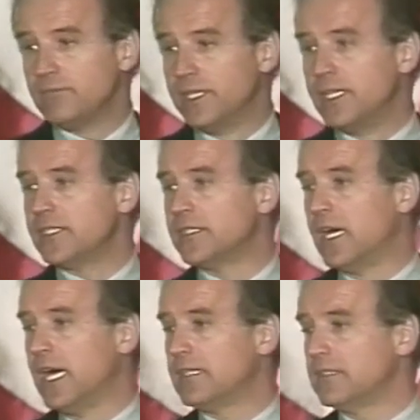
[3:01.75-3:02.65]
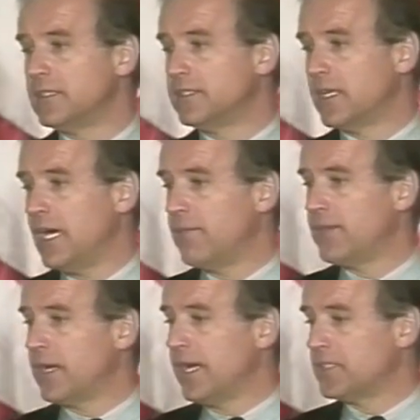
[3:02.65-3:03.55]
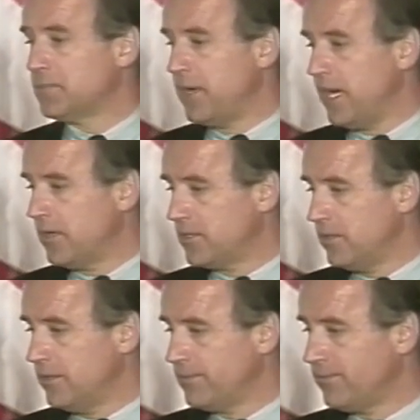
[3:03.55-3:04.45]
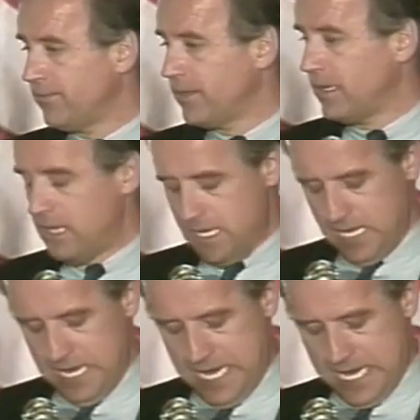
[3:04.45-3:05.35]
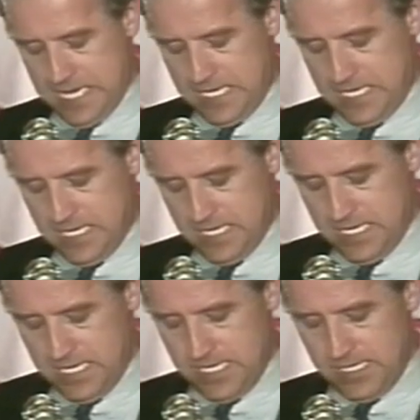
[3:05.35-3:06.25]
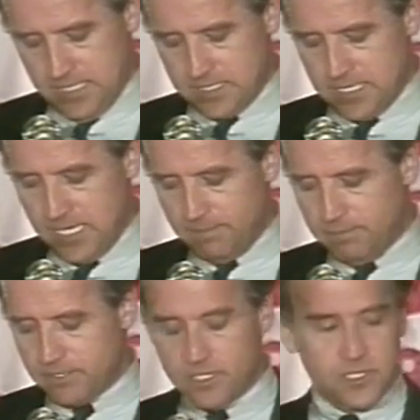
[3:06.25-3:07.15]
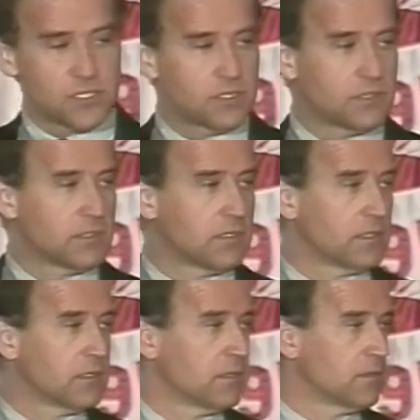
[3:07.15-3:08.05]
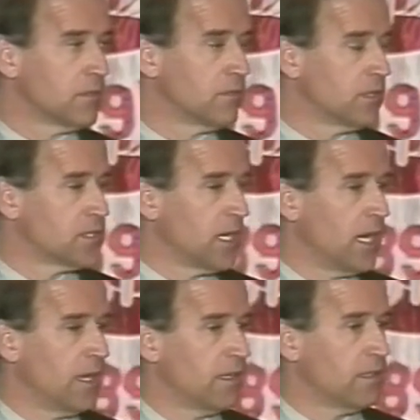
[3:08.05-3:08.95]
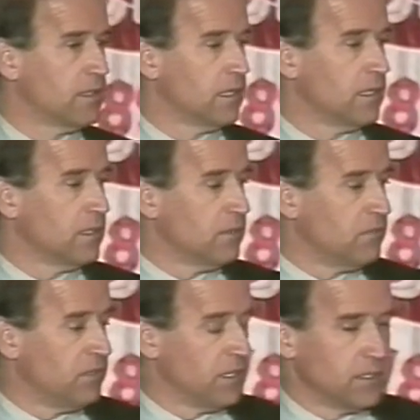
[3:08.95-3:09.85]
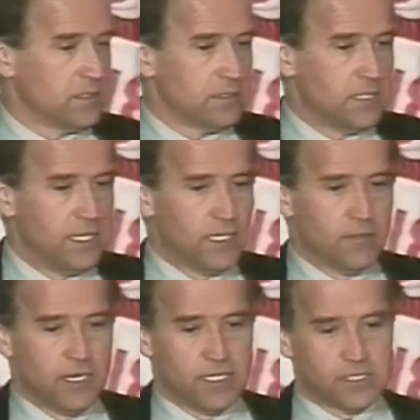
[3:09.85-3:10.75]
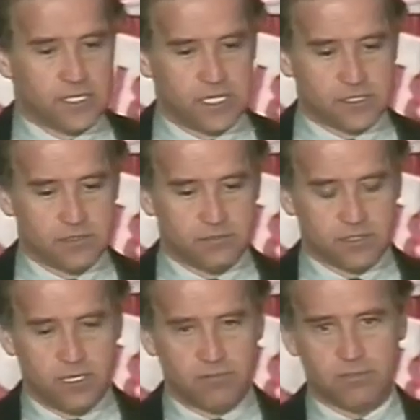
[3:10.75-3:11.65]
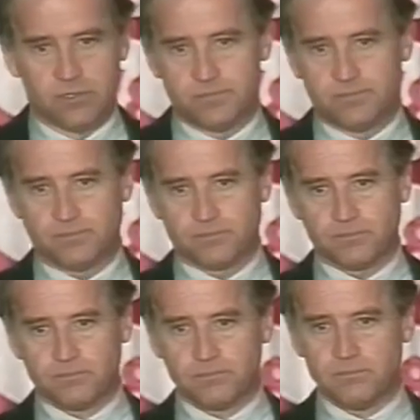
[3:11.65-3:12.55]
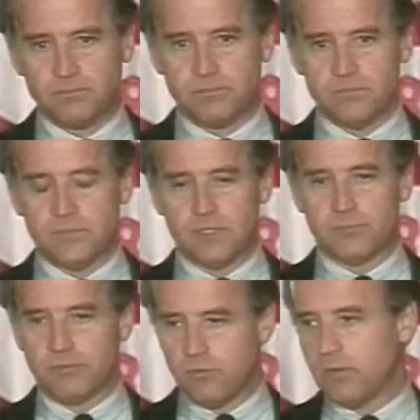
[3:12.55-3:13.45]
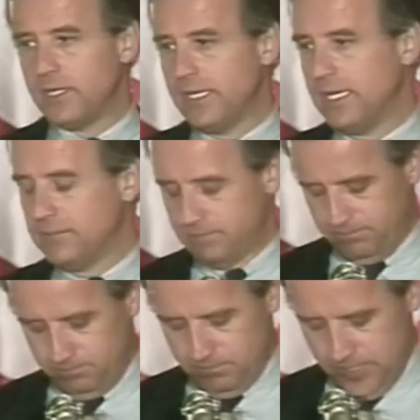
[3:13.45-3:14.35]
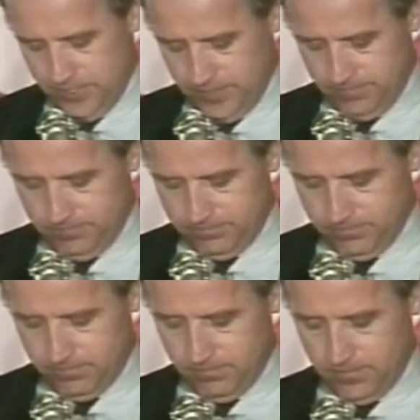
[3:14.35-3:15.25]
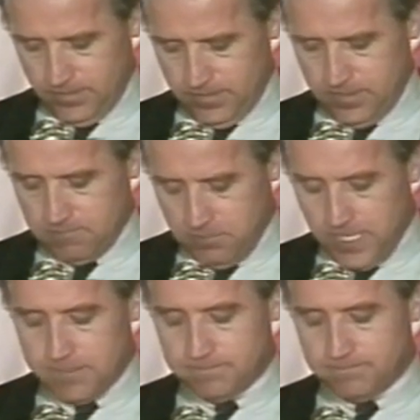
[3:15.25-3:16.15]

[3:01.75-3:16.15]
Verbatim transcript: and is not a job that I aspire to, and it is not a position with which I feel any great sense of comfort in performing that mission. But